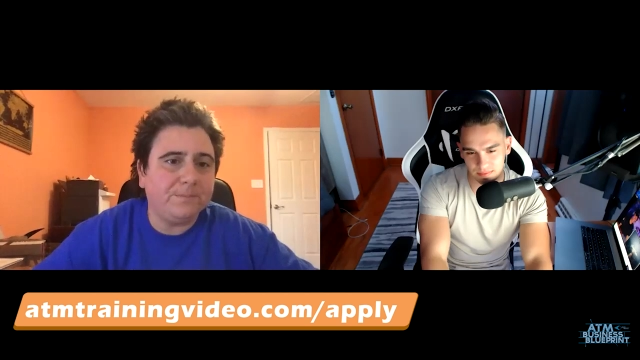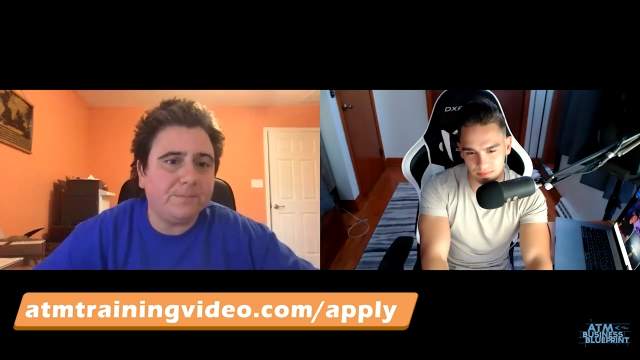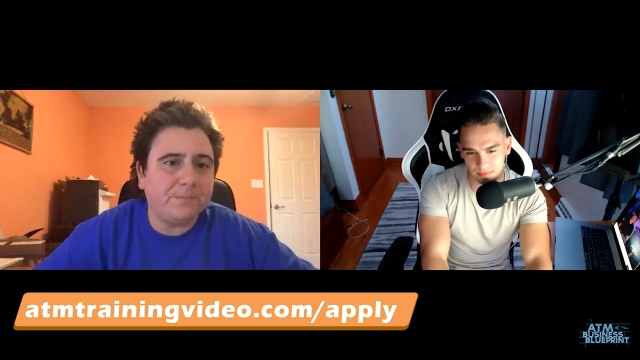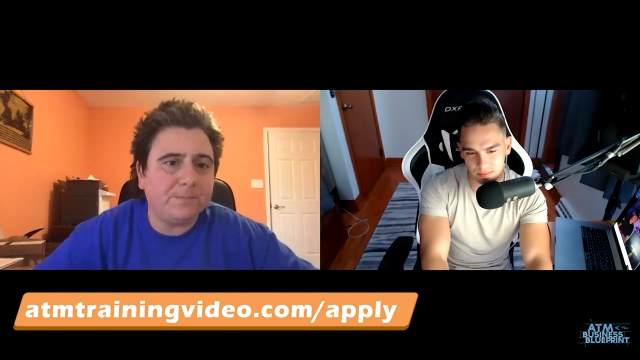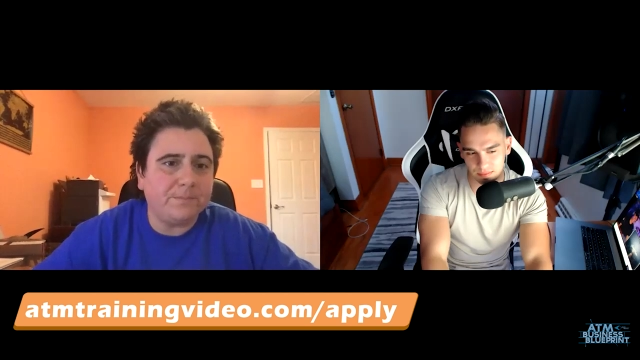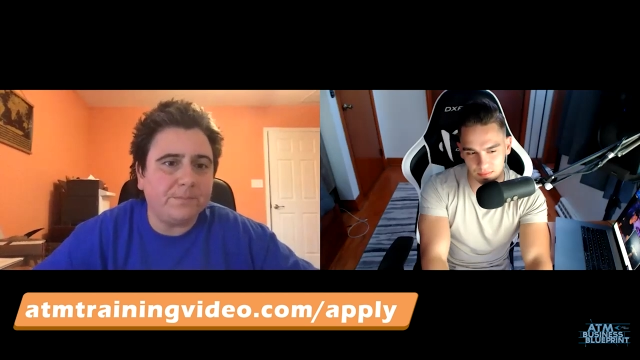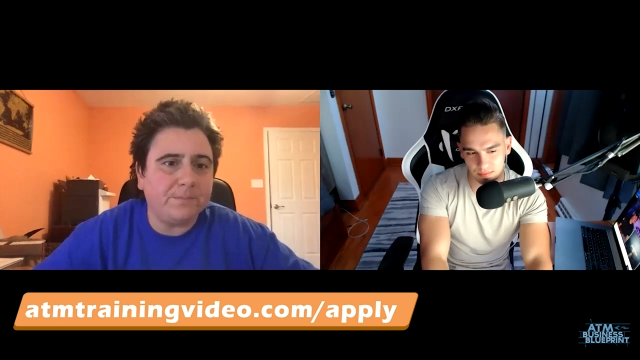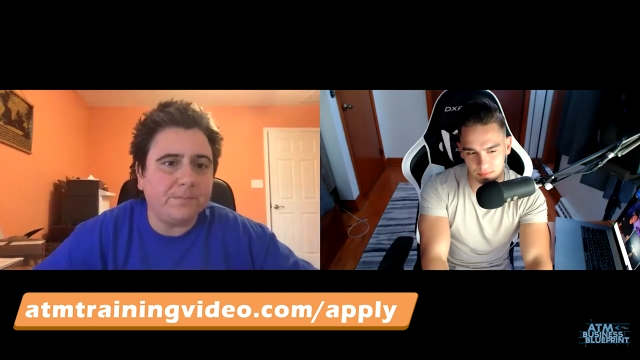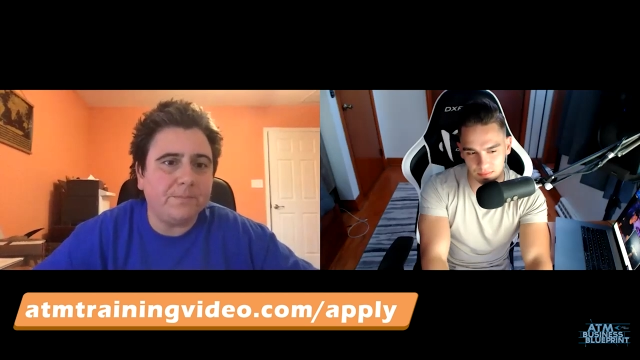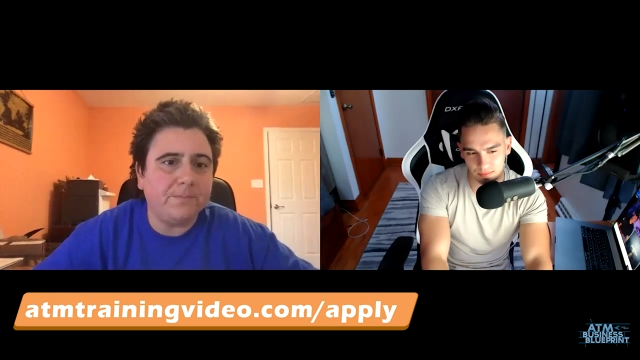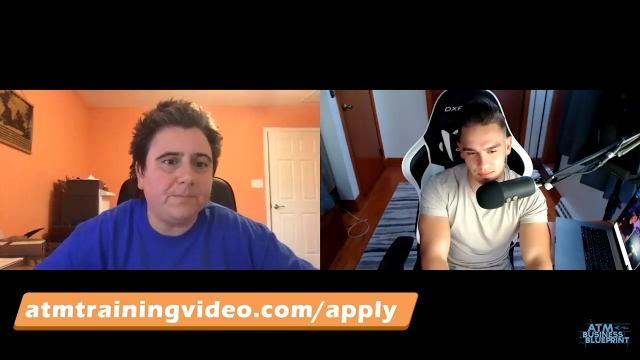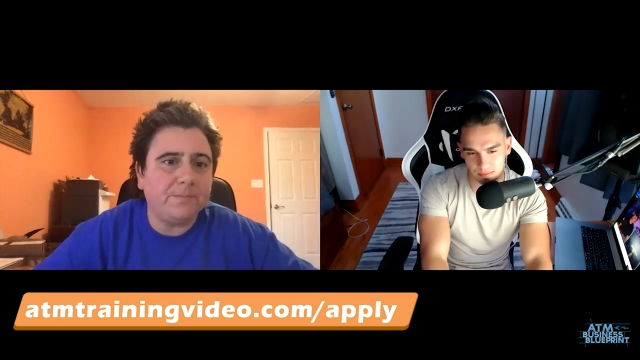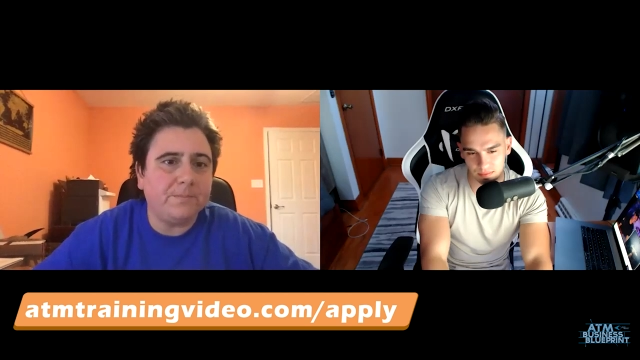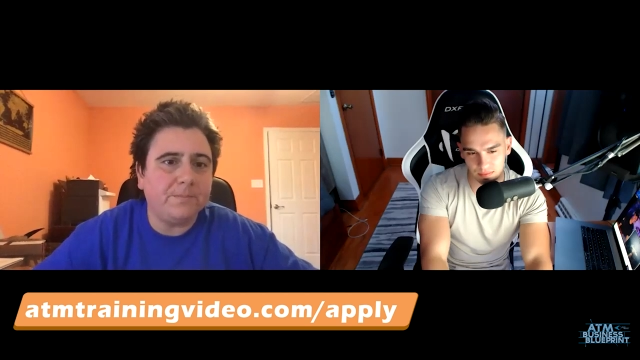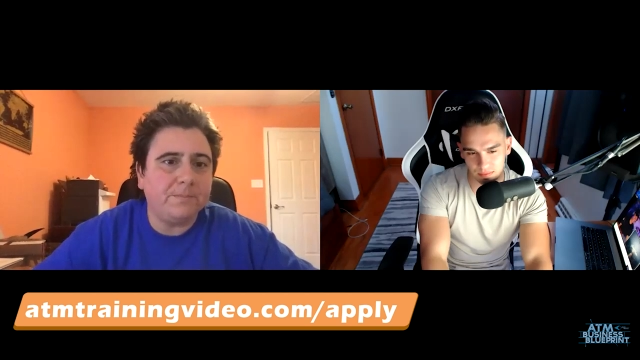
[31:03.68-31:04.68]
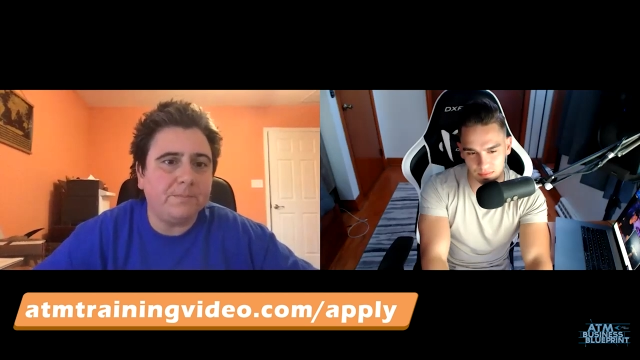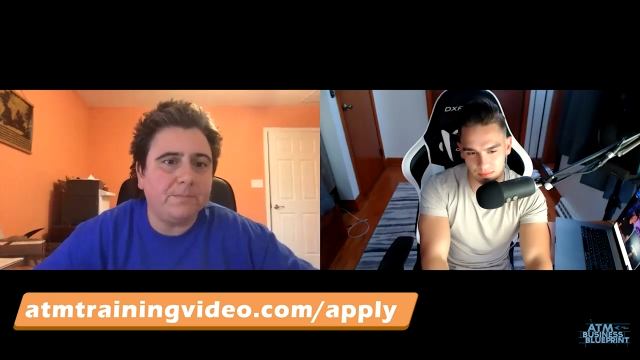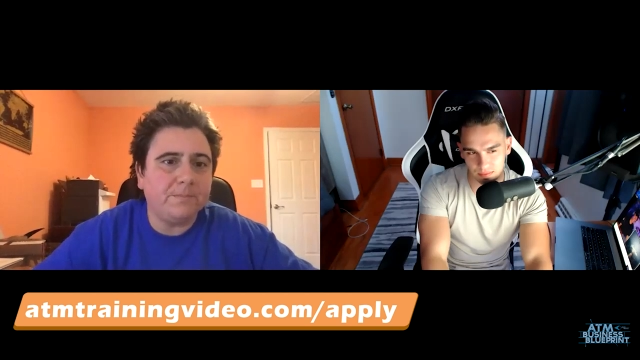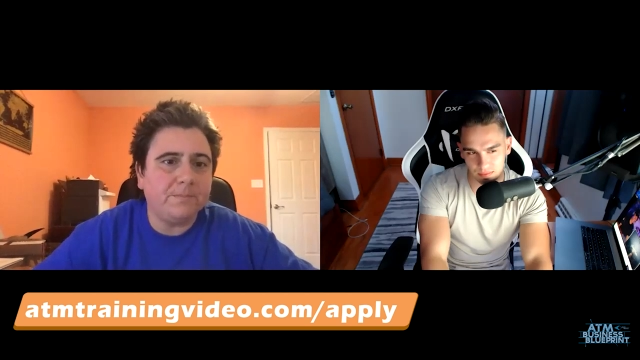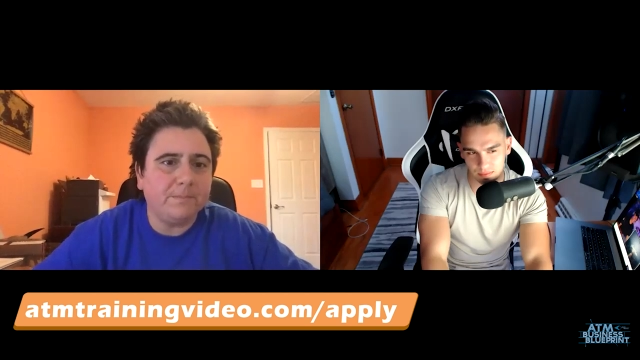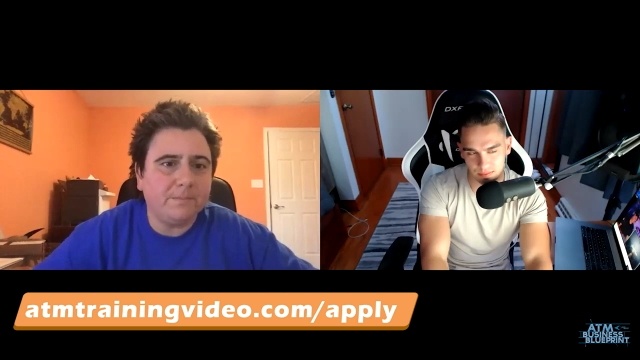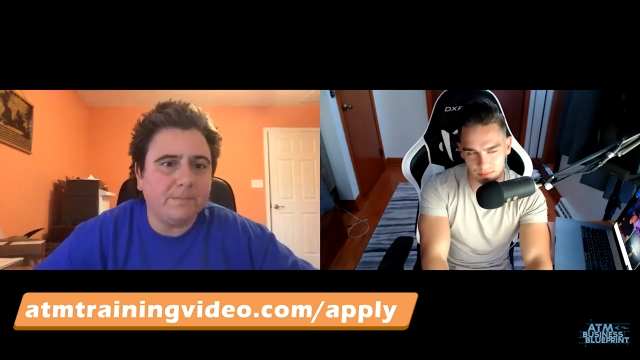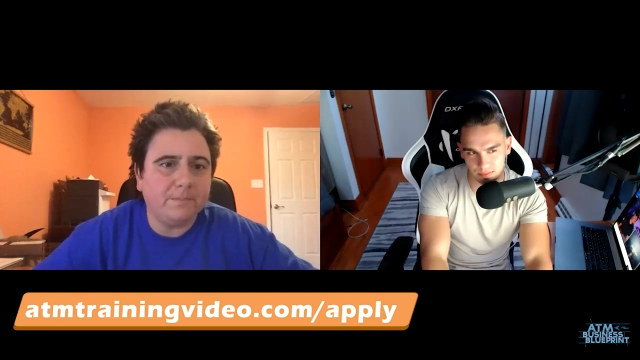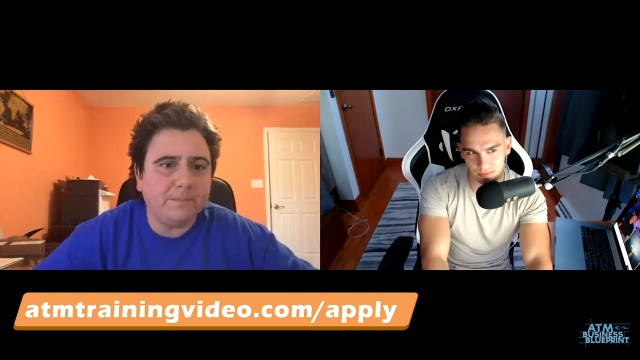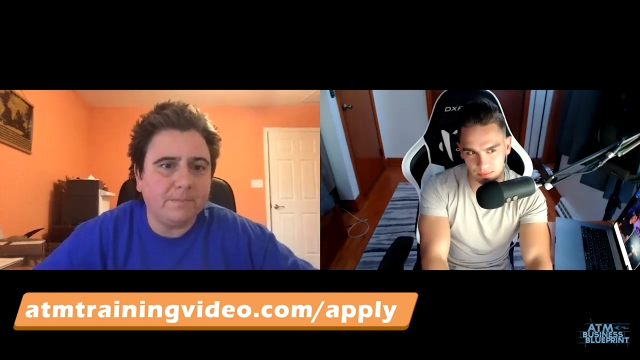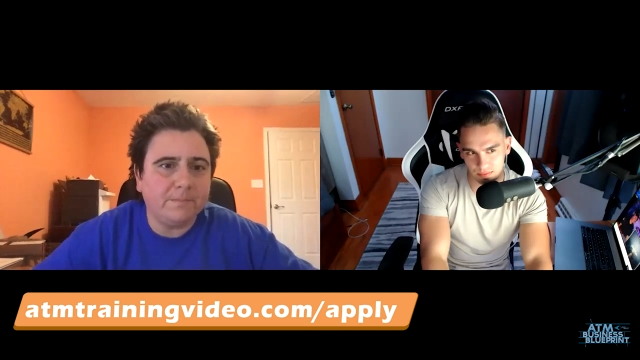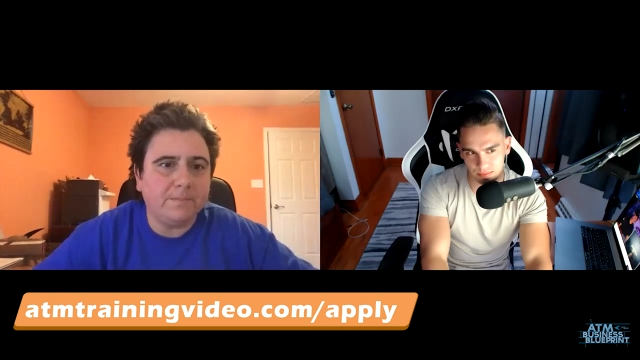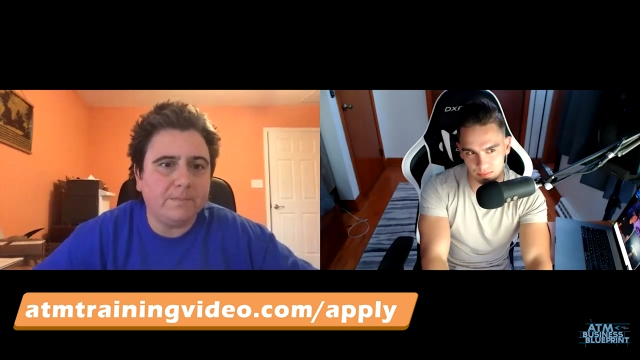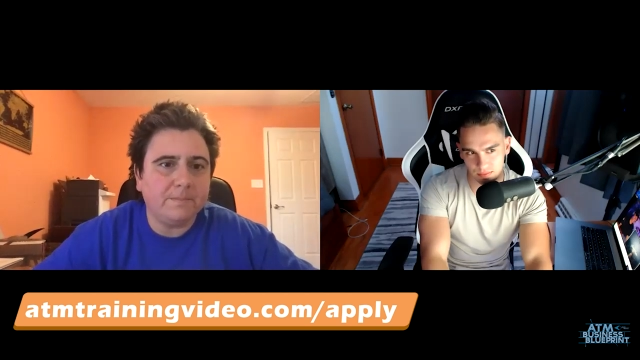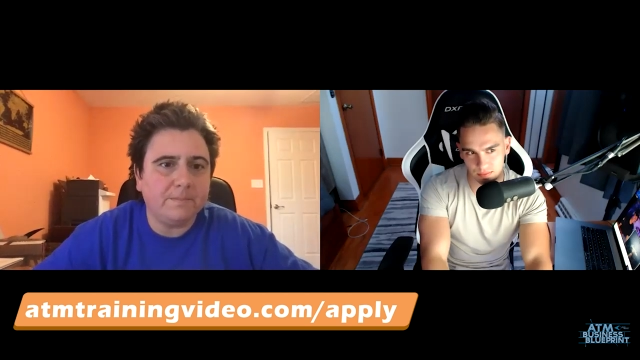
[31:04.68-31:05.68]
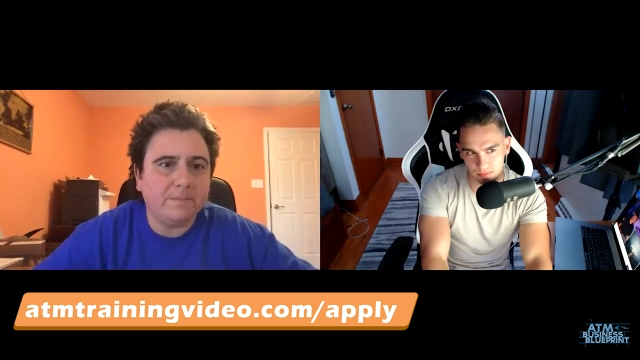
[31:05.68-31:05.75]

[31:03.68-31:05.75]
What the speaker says: (silence)